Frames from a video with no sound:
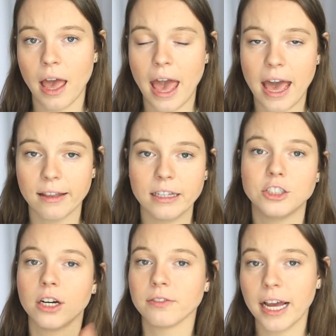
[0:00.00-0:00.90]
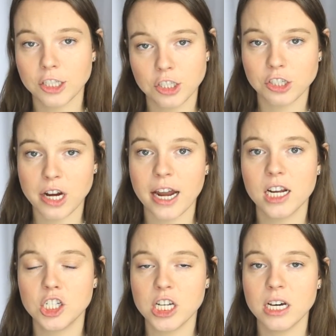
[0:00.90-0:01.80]
a lead generation
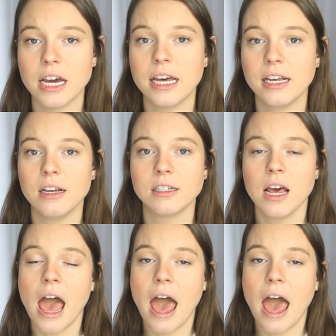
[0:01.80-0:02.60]
strategy is